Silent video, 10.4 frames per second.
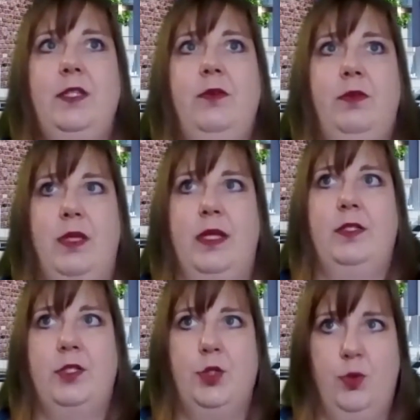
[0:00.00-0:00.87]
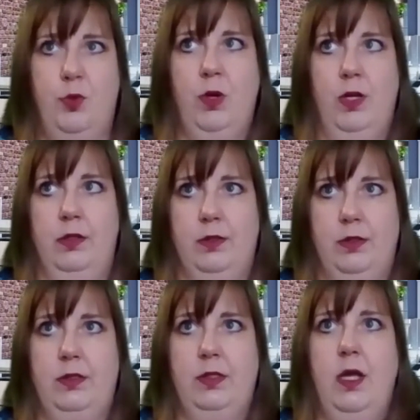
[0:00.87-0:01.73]
you the
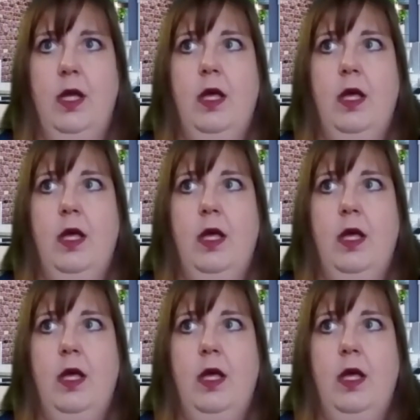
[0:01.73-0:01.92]
tools